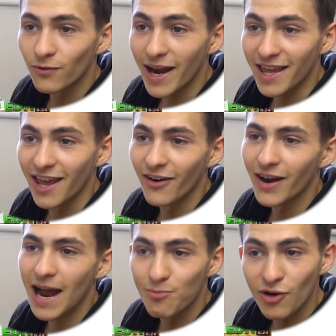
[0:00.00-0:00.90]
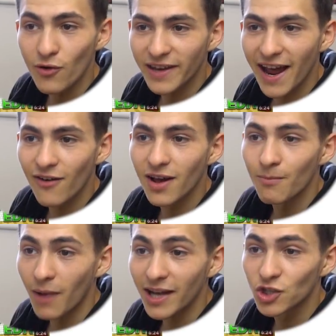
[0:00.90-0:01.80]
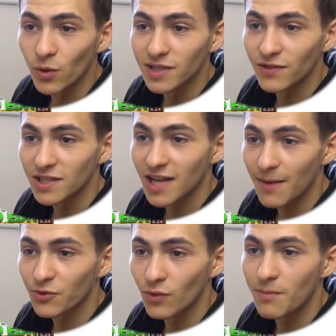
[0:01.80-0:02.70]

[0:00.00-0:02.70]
right here, I broke down my choice for the top three